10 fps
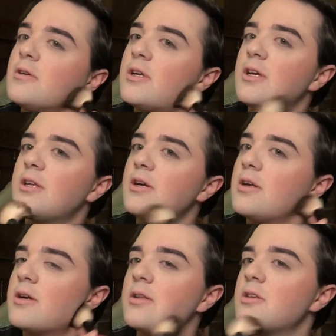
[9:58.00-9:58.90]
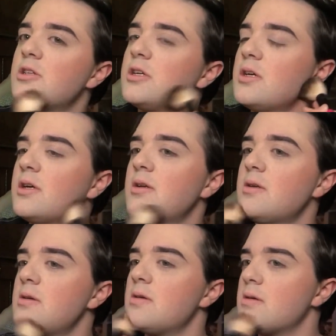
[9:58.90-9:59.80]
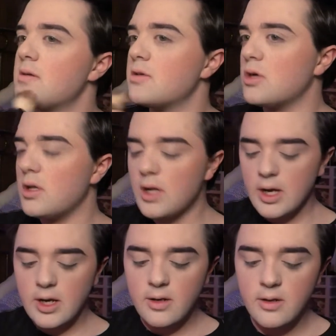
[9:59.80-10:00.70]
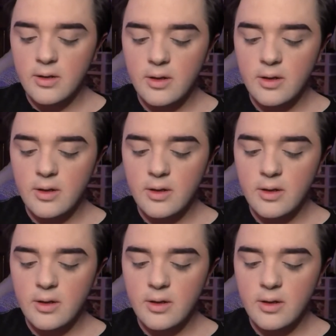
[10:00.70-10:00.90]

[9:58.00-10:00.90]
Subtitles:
Kind of get down here on the chin, jawline.